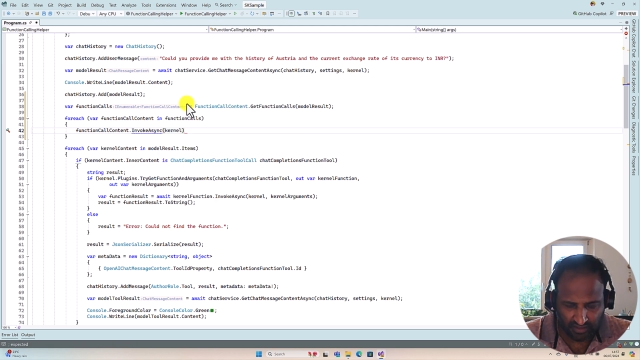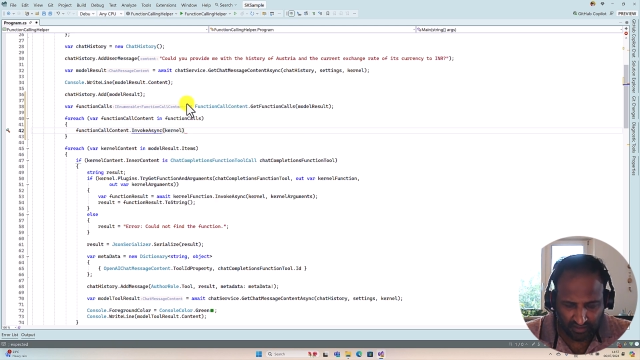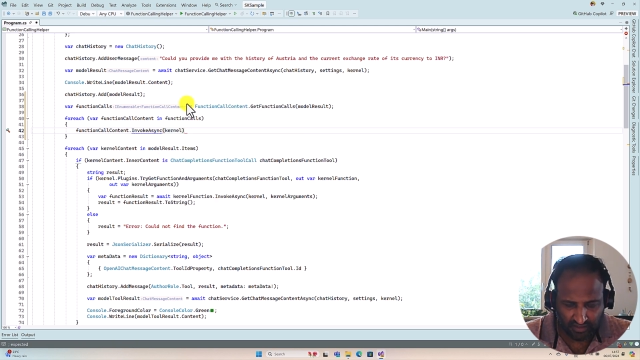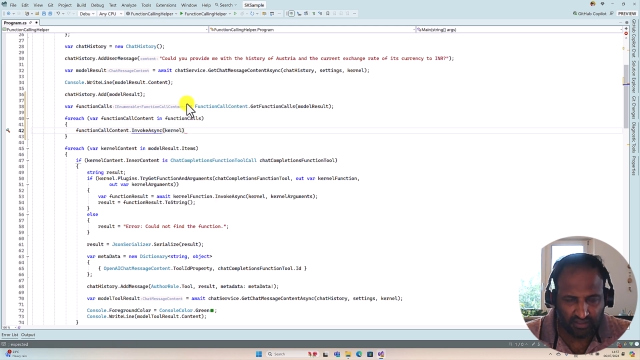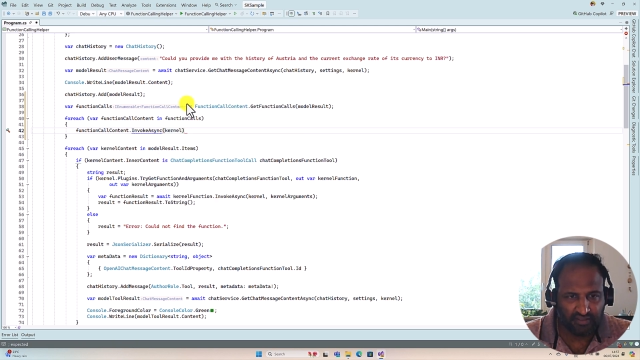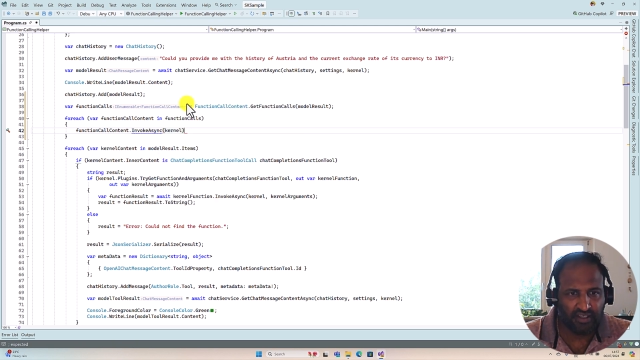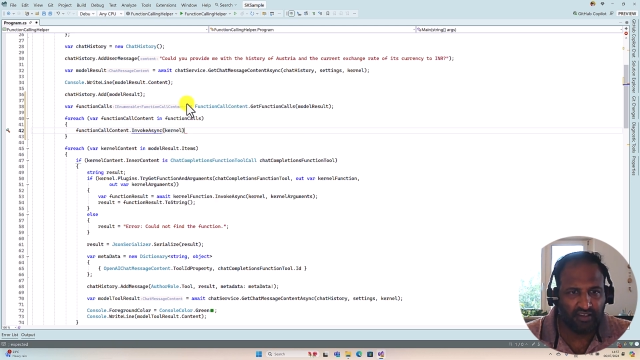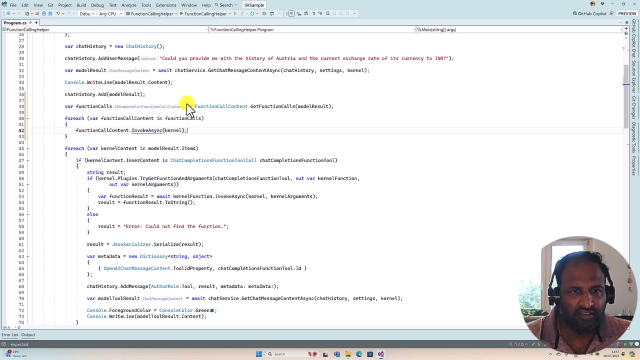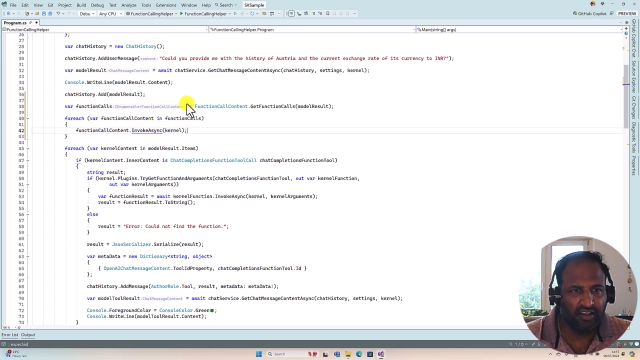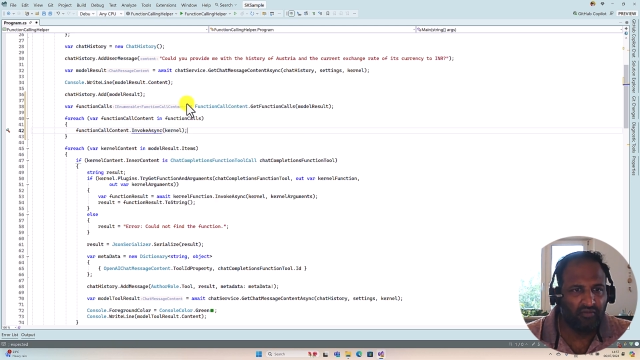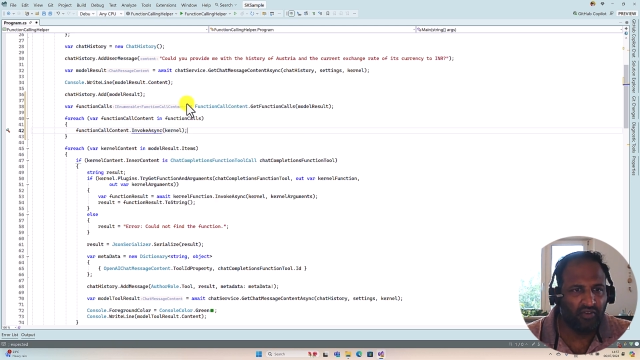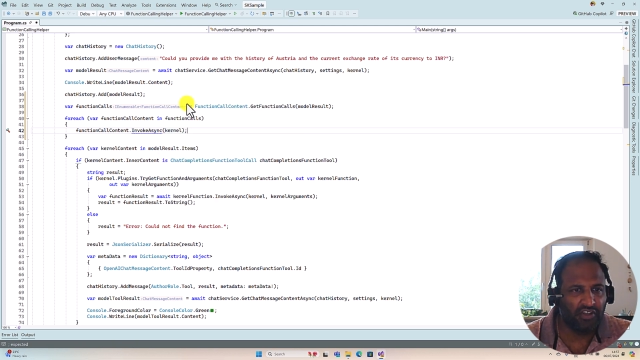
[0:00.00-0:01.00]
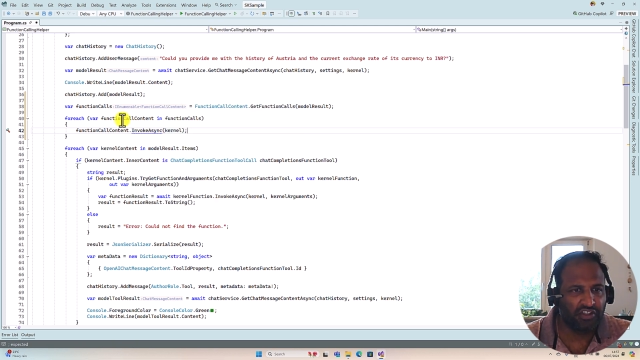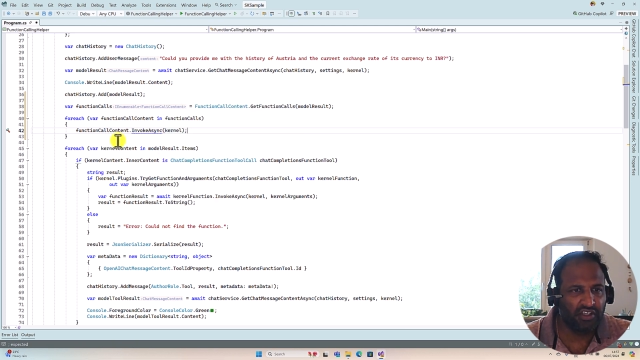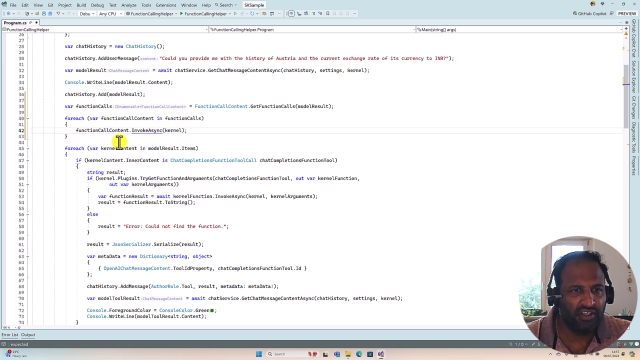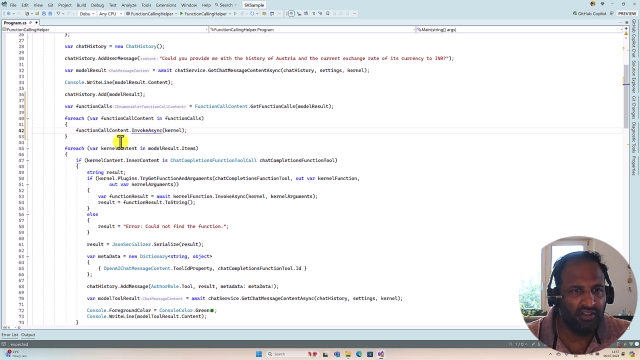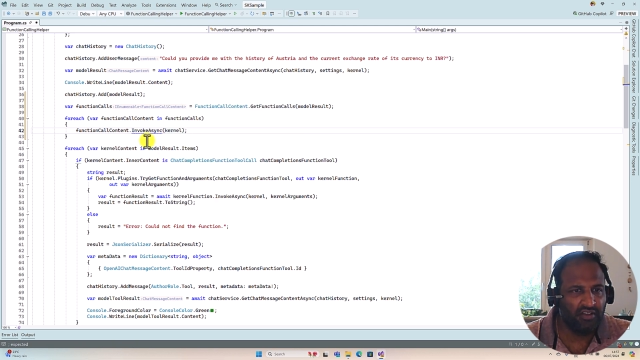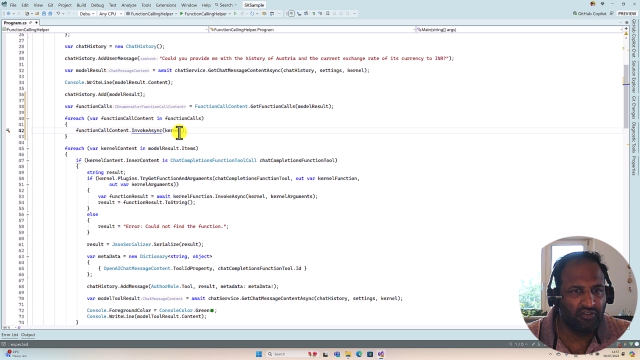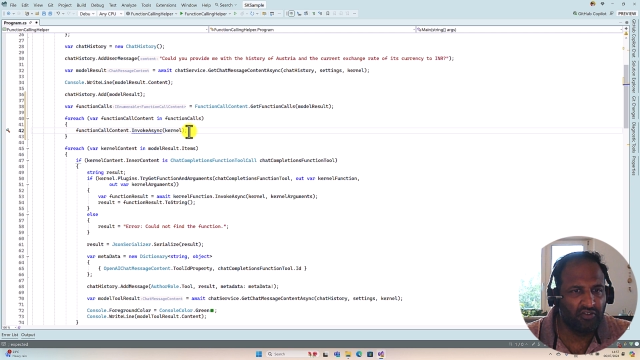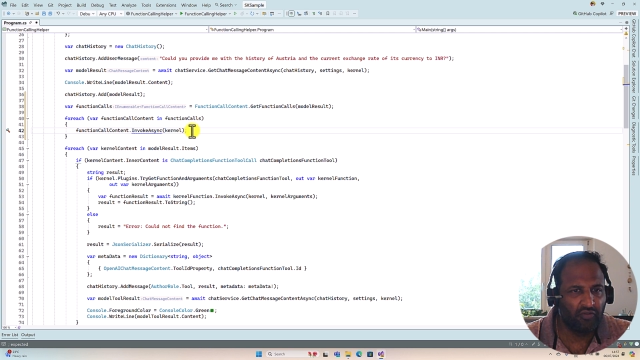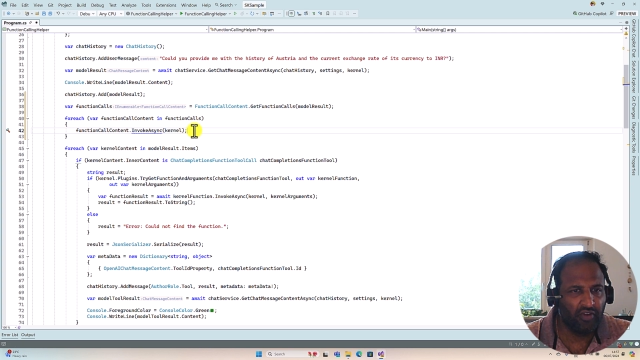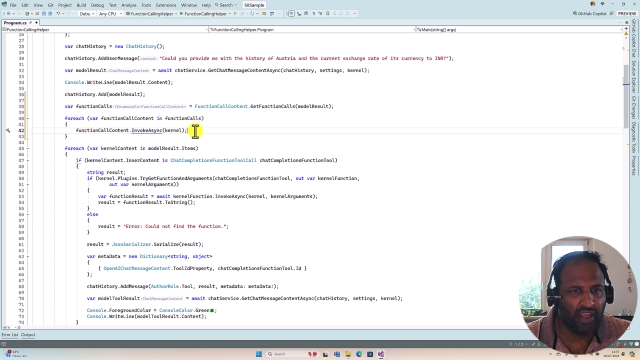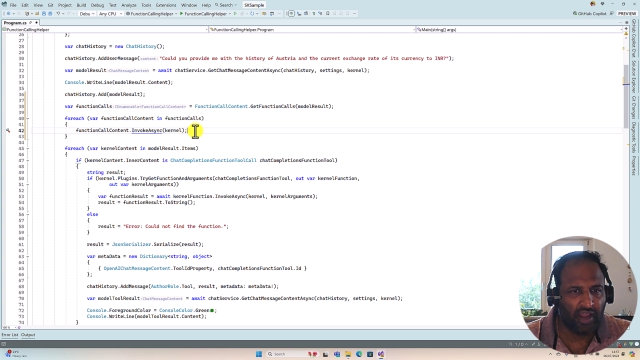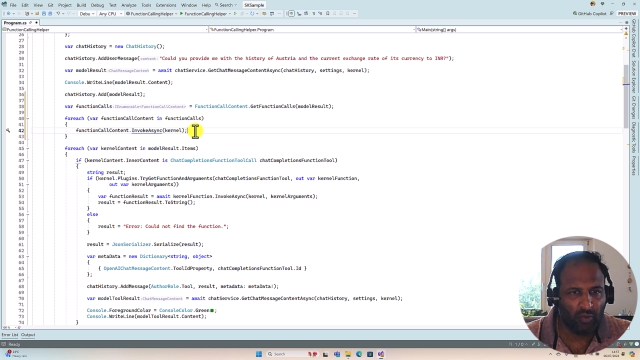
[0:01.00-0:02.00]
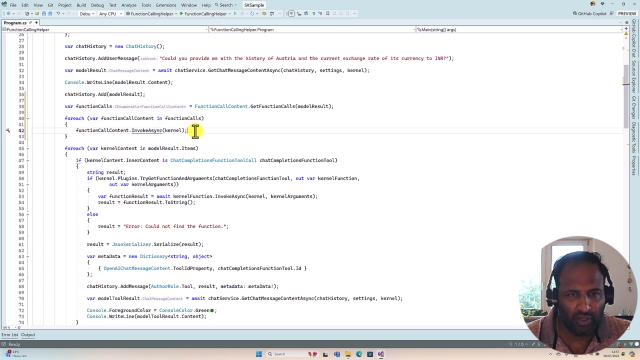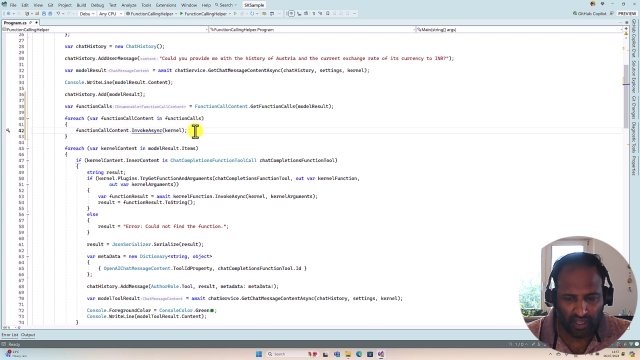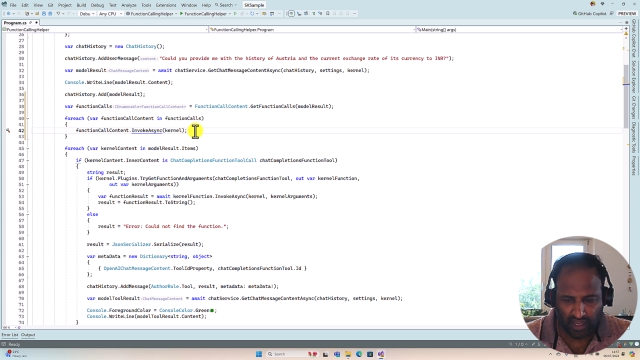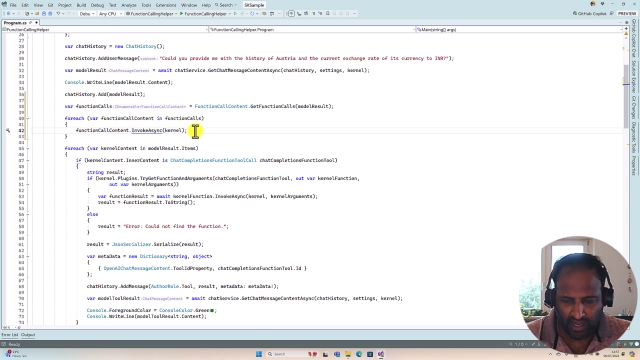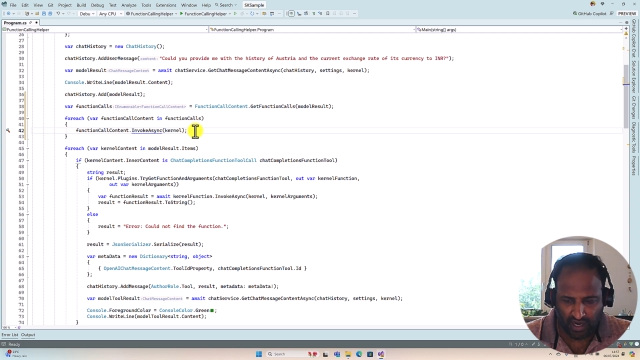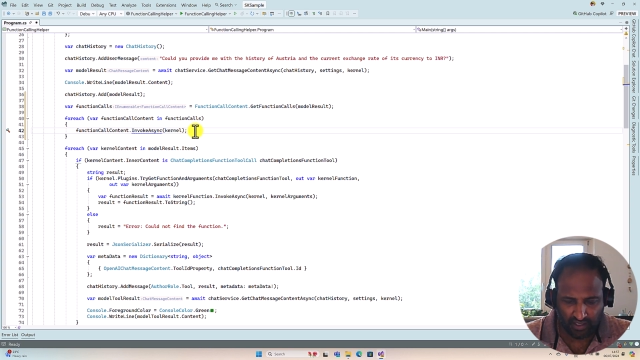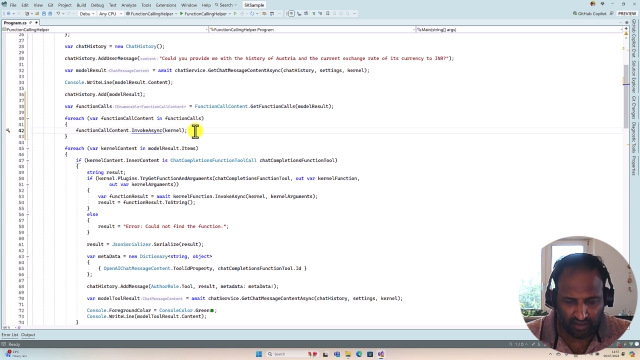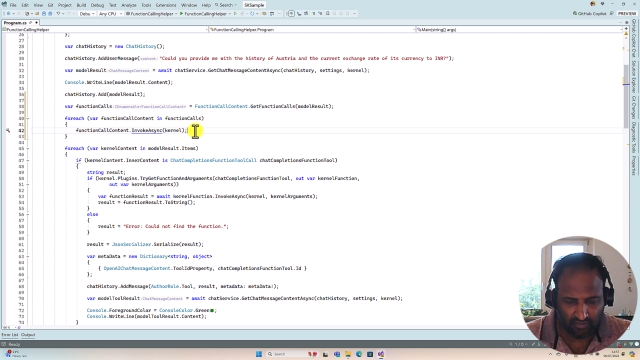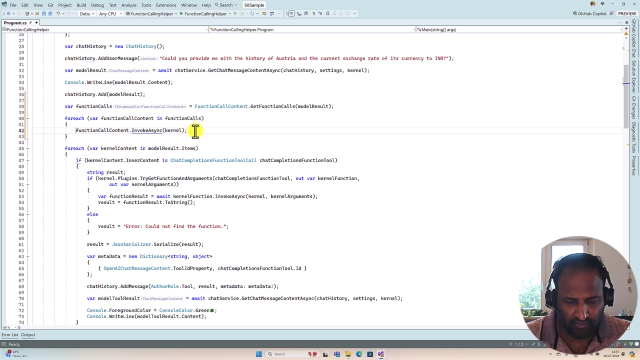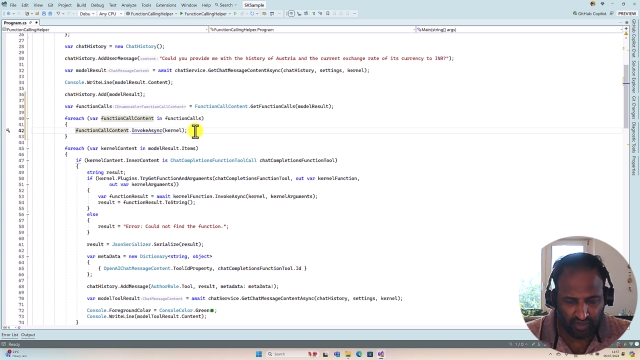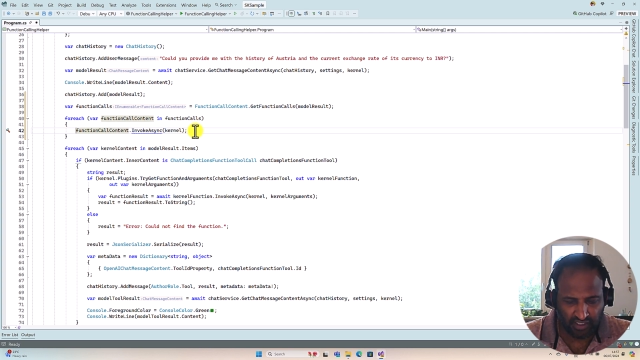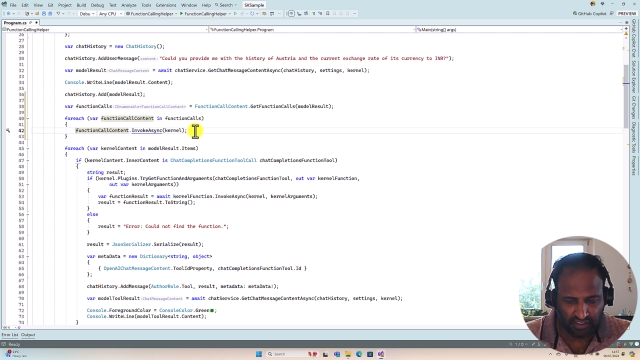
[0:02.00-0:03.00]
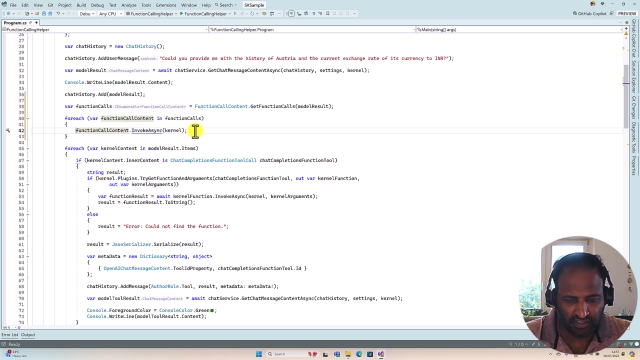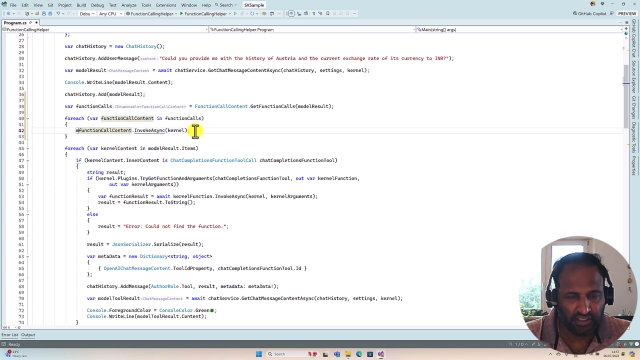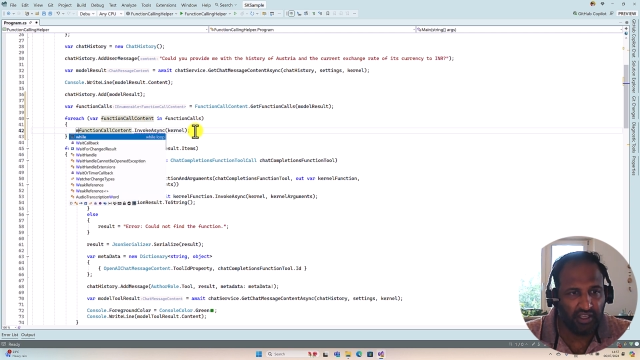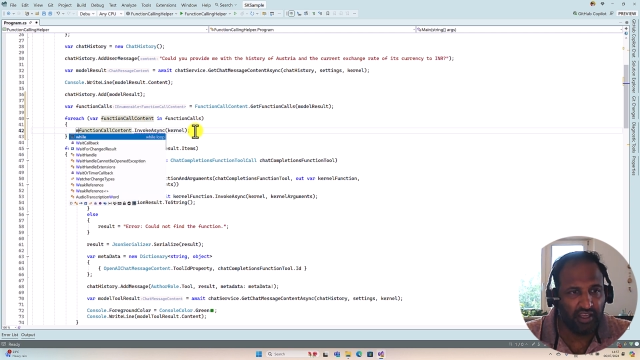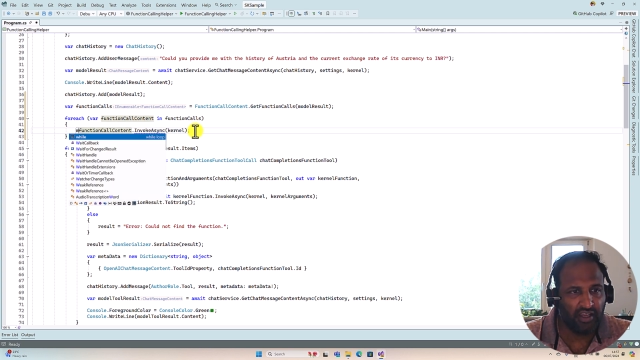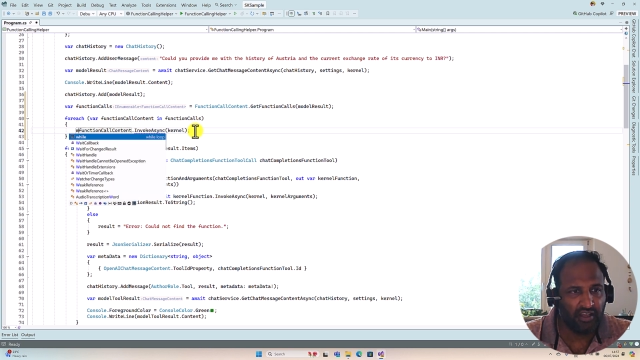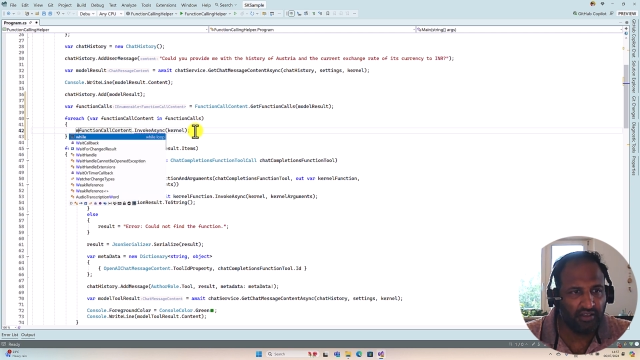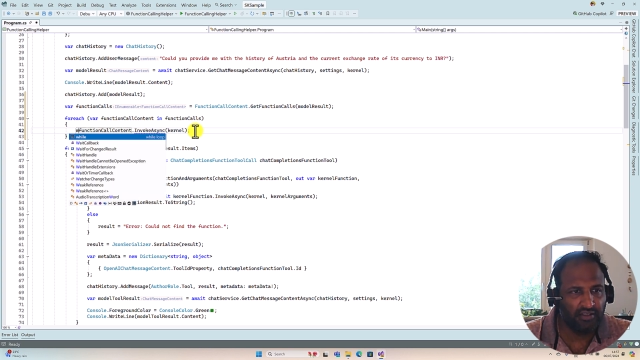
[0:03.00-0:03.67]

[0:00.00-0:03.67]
This is a async function, so we have to add a wait here.